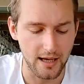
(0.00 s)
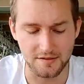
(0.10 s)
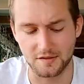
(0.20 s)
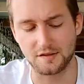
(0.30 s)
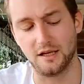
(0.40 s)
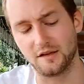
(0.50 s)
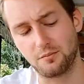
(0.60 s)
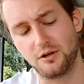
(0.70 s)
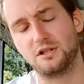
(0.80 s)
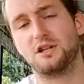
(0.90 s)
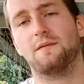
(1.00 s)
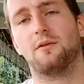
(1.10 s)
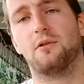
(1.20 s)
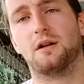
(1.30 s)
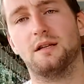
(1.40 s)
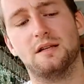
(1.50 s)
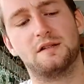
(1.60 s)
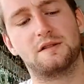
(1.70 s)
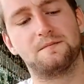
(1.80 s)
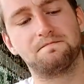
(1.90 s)
As I said, it's pretty cheap for what it
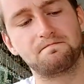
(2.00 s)
is.